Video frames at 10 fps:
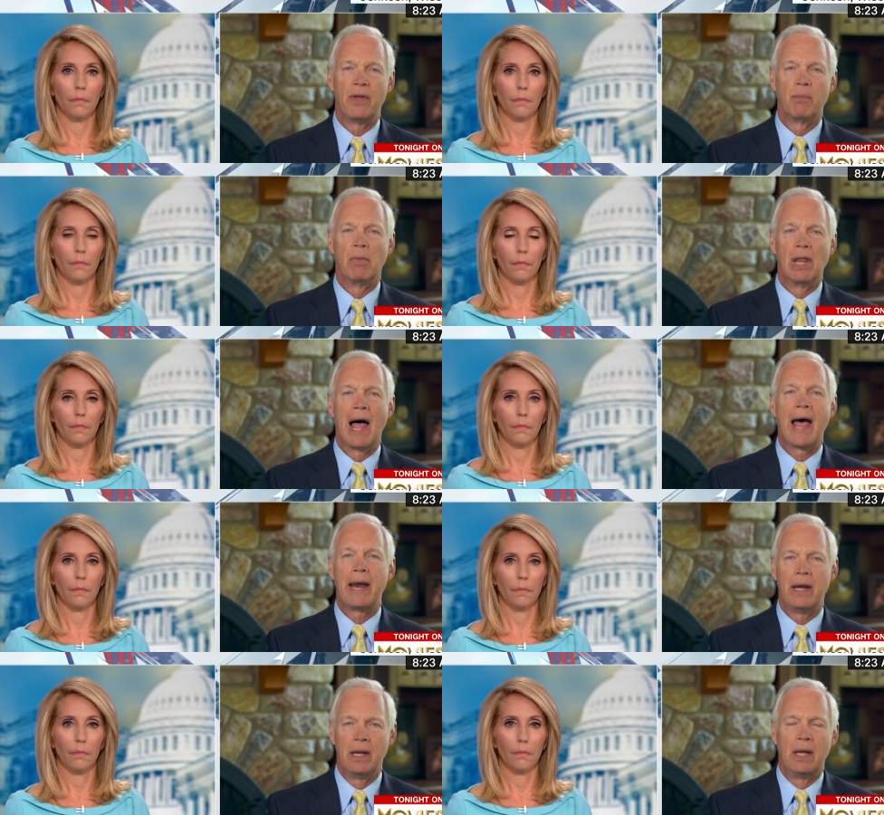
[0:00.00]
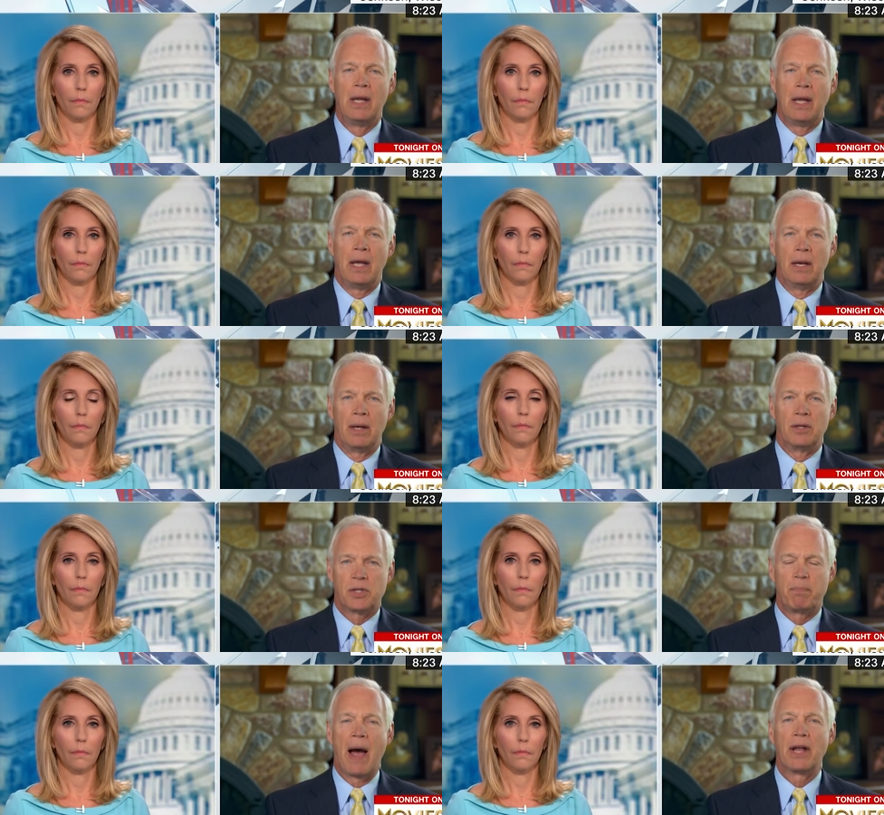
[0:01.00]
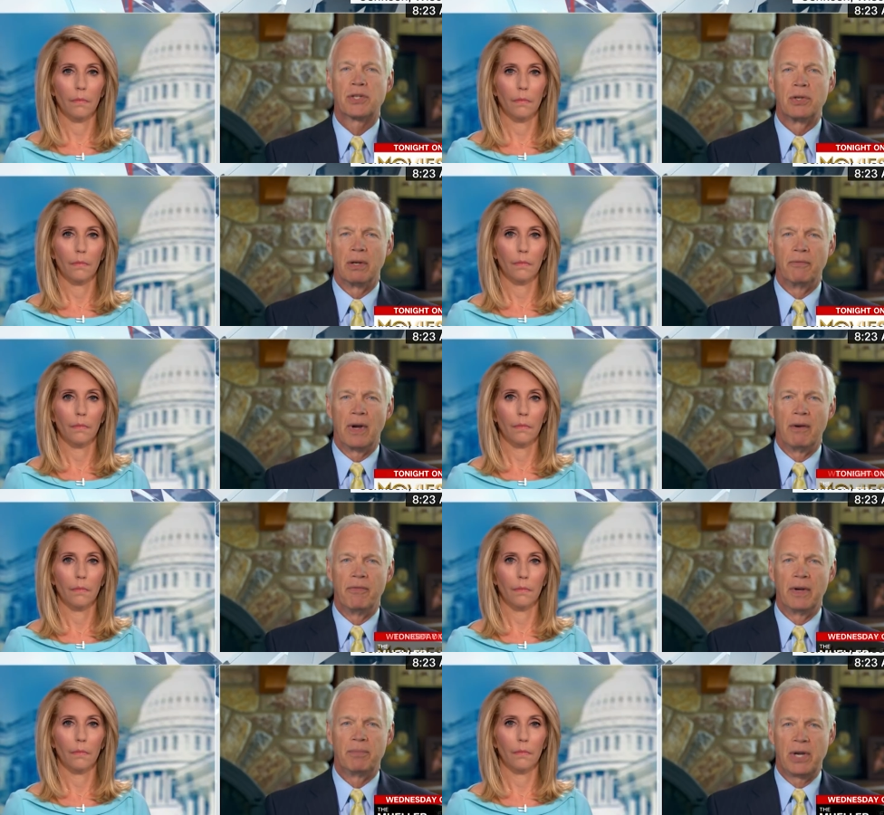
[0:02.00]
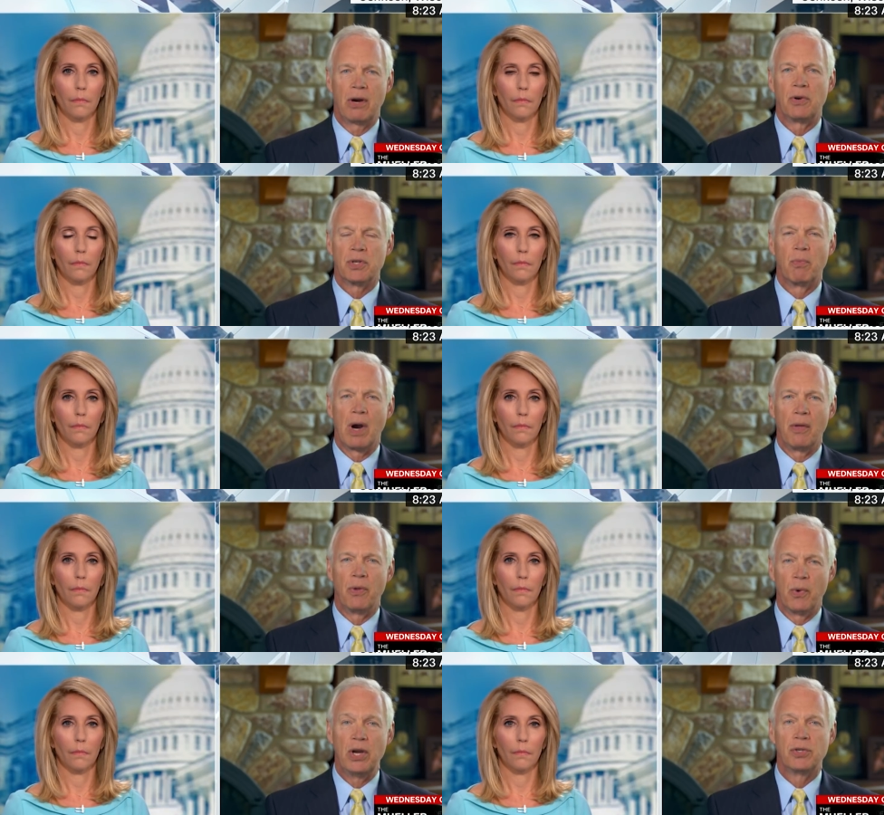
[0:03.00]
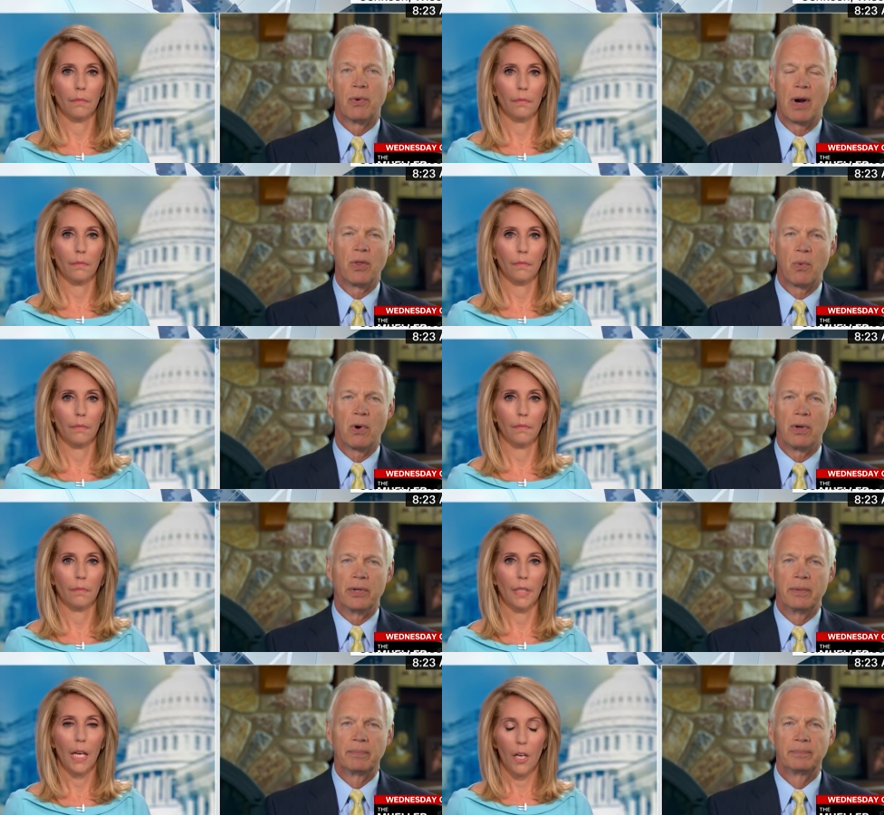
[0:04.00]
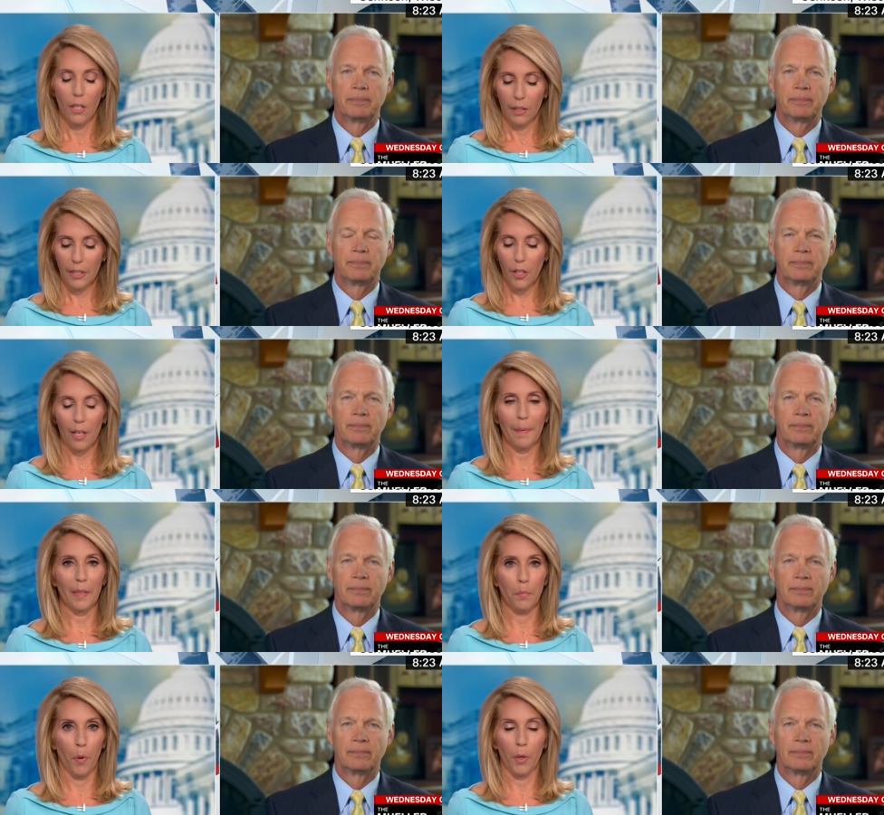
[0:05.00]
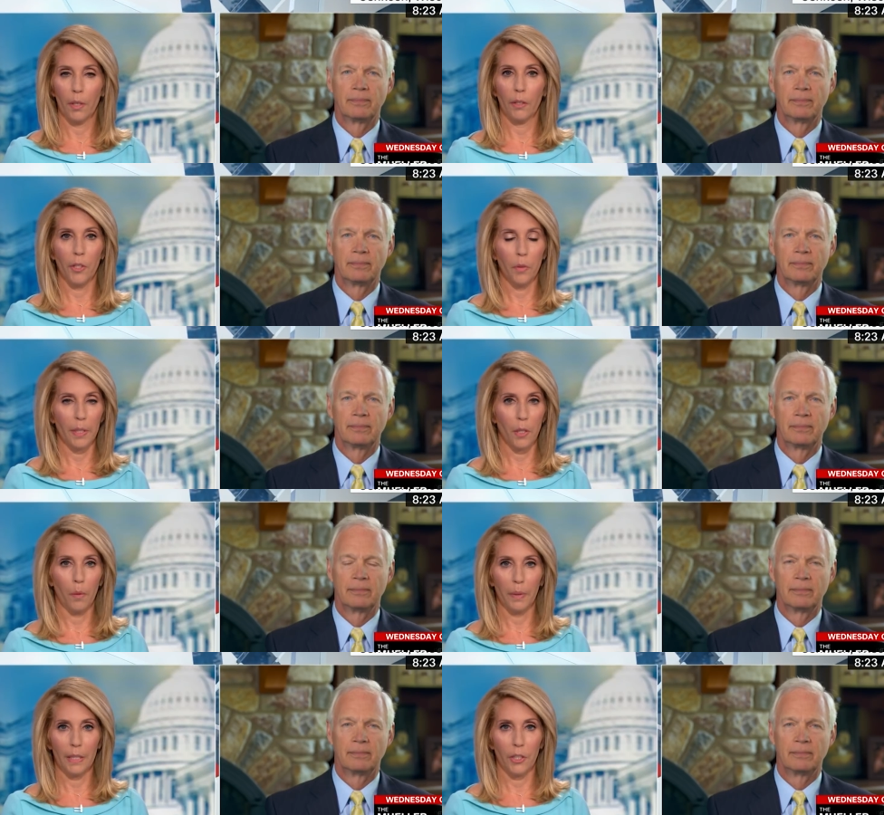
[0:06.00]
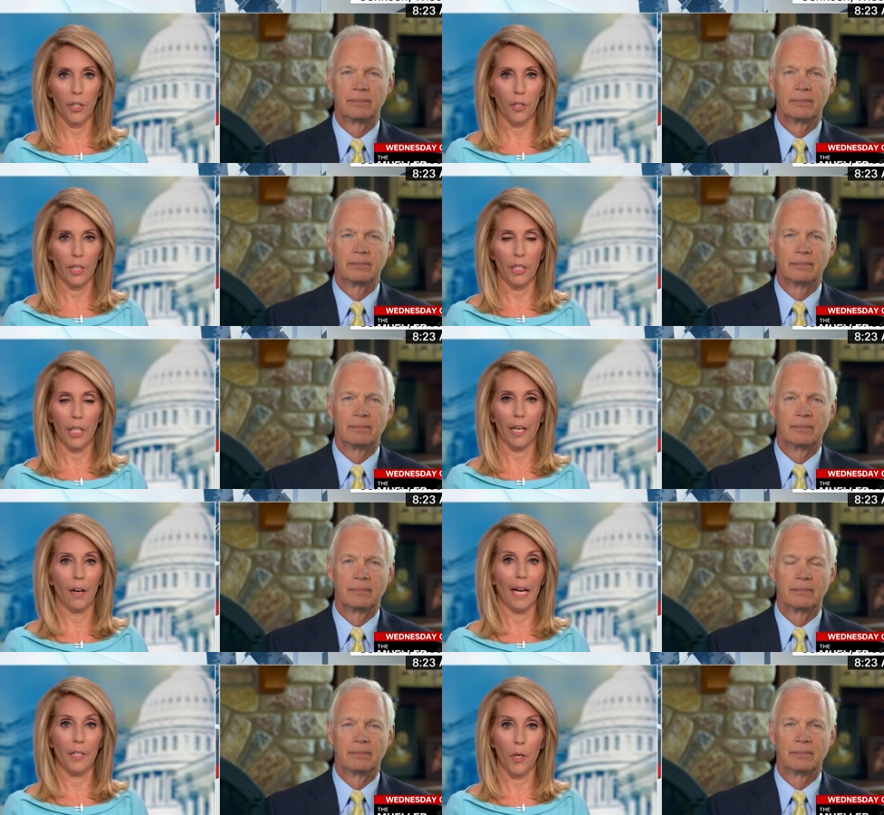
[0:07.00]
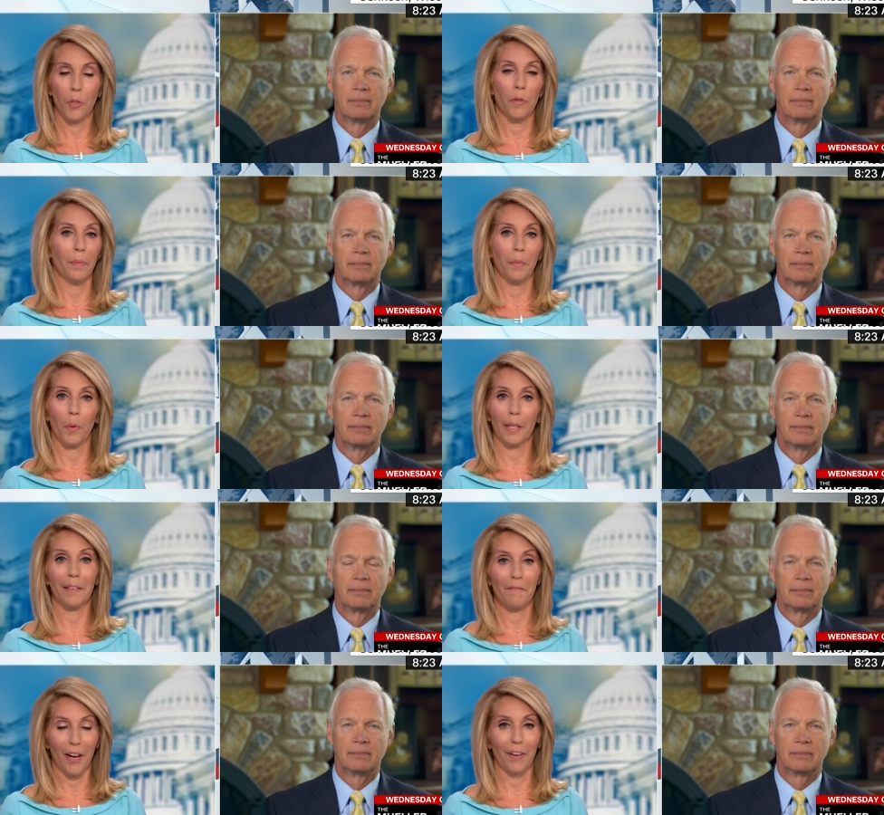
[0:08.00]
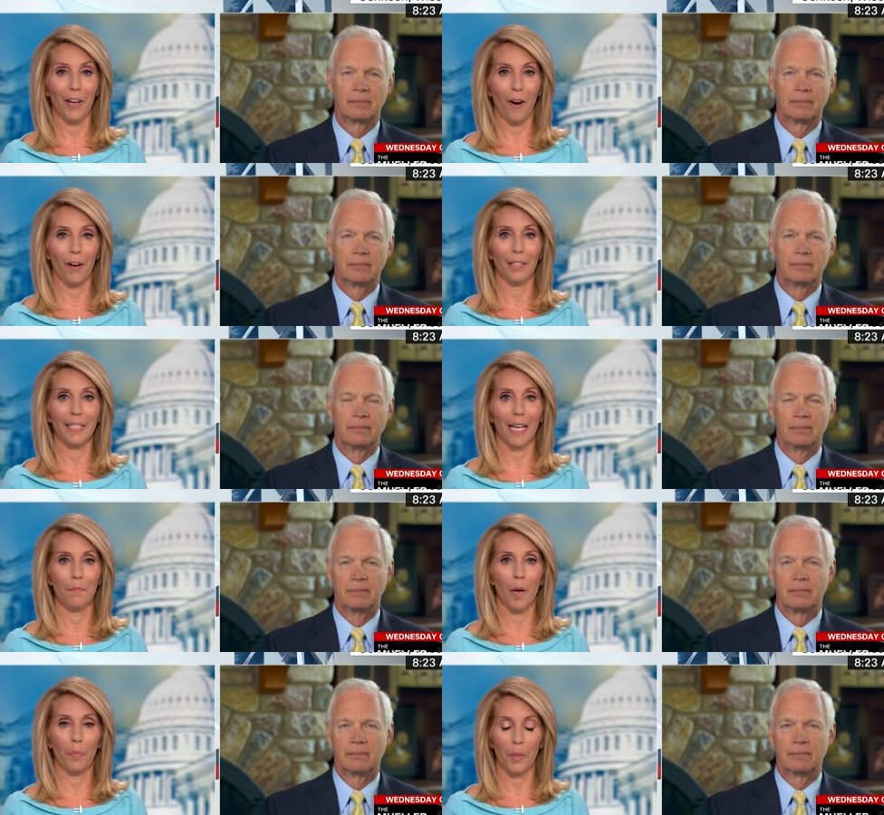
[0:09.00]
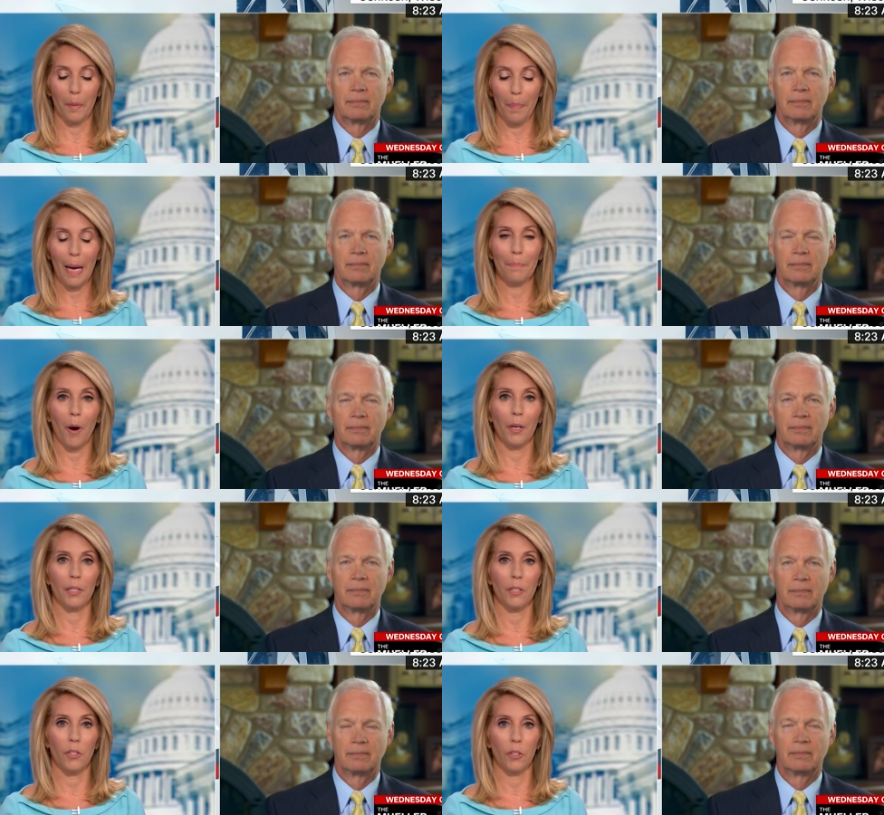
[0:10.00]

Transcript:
Speaker 1: and their malign uh, sponsor of, of terrorism around the region, around the world.
Speaker 2: Let's talk about the border. You, as Homeland Security Chair, I know you have been working very hard to come up with a bipartisan